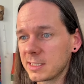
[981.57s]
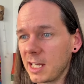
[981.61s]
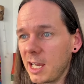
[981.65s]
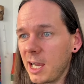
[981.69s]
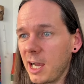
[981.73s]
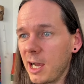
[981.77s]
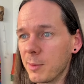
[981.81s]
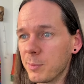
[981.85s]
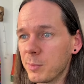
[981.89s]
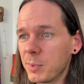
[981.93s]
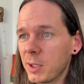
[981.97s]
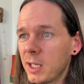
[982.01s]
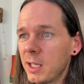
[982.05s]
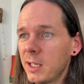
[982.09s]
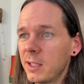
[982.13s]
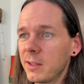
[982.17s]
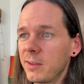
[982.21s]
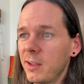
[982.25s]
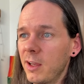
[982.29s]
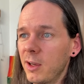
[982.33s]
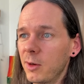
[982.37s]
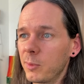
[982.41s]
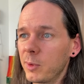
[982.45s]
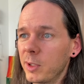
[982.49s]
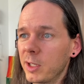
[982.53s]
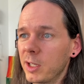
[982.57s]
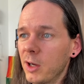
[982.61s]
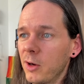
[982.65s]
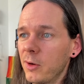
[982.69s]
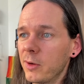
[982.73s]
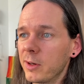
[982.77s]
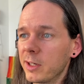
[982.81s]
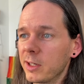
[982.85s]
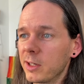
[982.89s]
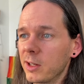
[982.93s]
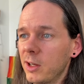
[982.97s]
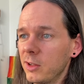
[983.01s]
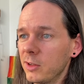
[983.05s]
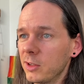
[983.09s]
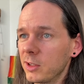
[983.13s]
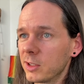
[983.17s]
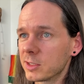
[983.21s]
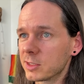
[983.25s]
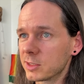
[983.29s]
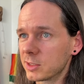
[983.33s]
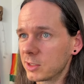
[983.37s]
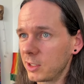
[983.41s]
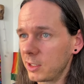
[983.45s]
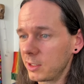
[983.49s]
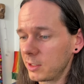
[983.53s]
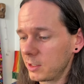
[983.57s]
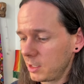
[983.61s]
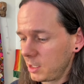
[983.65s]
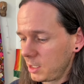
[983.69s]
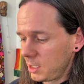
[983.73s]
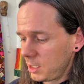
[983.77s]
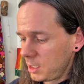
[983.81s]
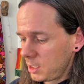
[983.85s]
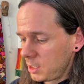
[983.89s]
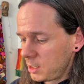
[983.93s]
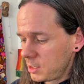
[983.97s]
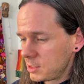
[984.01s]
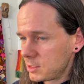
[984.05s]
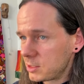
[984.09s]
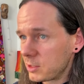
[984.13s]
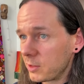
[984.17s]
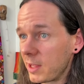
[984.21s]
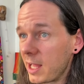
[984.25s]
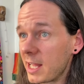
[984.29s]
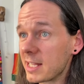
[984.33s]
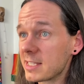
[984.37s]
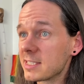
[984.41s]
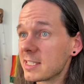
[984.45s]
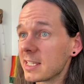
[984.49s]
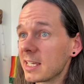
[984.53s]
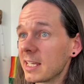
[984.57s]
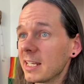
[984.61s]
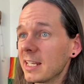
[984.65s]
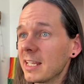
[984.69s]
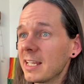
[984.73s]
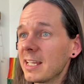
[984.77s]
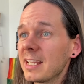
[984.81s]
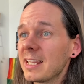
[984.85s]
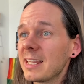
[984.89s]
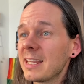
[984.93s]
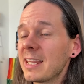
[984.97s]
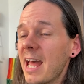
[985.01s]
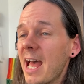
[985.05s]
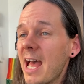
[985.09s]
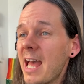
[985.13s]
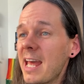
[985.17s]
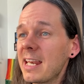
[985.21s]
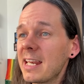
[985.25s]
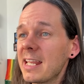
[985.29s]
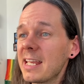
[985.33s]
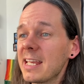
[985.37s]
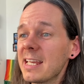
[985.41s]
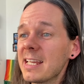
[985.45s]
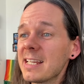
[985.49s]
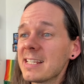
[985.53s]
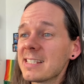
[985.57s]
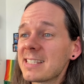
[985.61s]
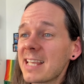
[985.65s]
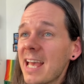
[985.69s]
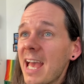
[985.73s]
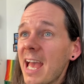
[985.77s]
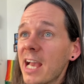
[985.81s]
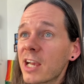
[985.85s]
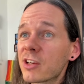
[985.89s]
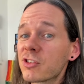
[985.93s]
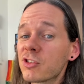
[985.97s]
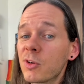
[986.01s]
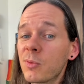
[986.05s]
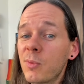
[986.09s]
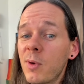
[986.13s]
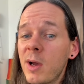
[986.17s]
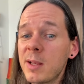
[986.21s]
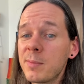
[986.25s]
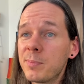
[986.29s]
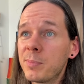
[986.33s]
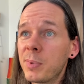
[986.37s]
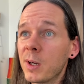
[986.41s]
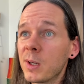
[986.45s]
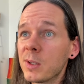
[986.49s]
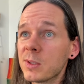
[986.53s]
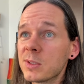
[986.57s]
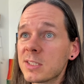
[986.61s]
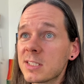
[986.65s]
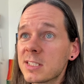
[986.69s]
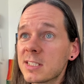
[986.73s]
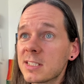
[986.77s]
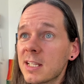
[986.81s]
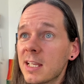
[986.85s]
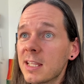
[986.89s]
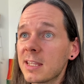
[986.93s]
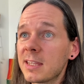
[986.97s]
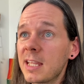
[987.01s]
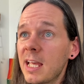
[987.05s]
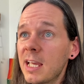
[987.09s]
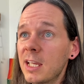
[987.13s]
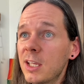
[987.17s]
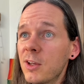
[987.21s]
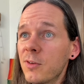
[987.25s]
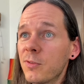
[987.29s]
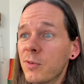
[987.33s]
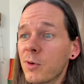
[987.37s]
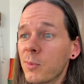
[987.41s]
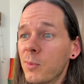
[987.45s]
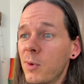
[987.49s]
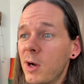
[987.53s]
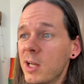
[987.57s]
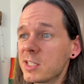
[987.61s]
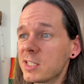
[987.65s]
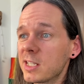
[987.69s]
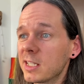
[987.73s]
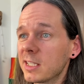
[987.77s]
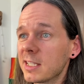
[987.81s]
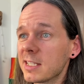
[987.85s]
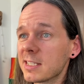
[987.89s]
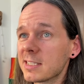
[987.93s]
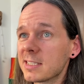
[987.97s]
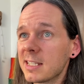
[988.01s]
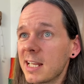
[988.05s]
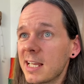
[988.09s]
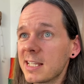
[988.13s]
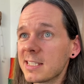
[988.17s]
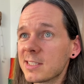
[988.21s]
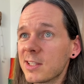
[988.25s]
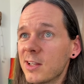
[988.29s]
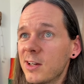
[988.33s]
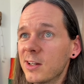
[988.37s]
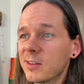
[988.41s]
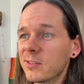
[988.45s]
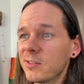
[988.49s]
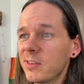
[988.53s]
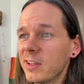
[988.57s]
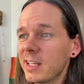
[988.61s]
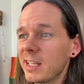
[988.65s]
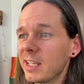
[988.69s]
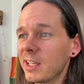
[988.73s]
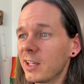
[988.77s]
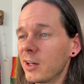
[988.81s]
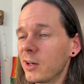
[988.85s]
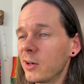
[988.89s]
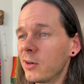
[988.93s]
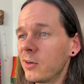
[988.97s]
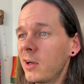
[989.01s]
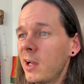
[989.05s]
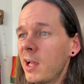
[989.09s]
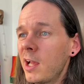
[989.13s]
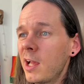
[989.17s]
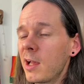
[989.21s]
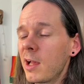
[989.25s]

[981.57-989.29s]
up. There we go. And it all looks good. So that's it. That is extra wide posts. Thank you for watching this nice long video.